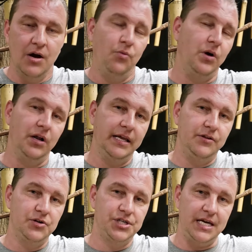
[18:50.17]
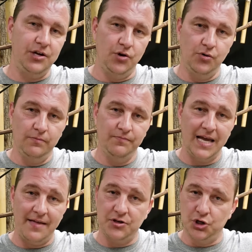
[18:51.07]
We'll either see you
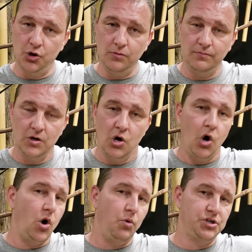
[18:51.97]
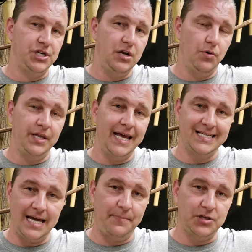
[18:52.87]
at the zoo or we'll see you on the next
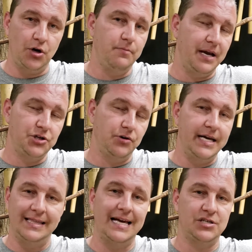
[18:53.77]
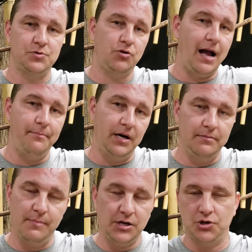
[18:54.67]
episode. Make sure to hit that subscribe button.
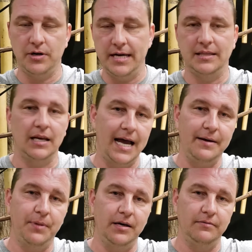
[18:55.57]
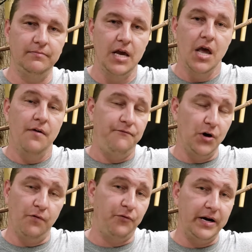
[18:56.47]
Make sure to hit the like button.
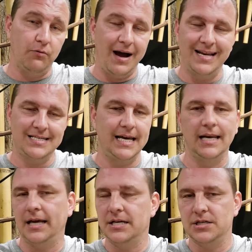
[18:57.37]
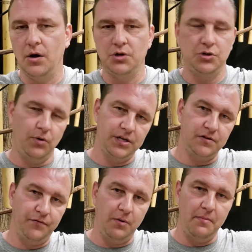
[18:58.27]
Feel free to write us in. Let us know what you want us to
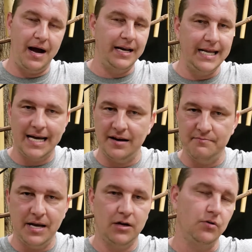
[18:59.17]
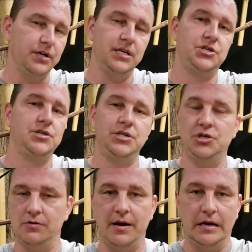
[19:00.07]
film about, any kind of medical conditions that
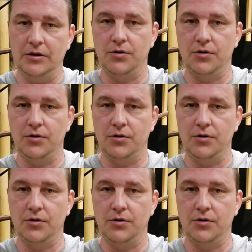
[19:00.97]
your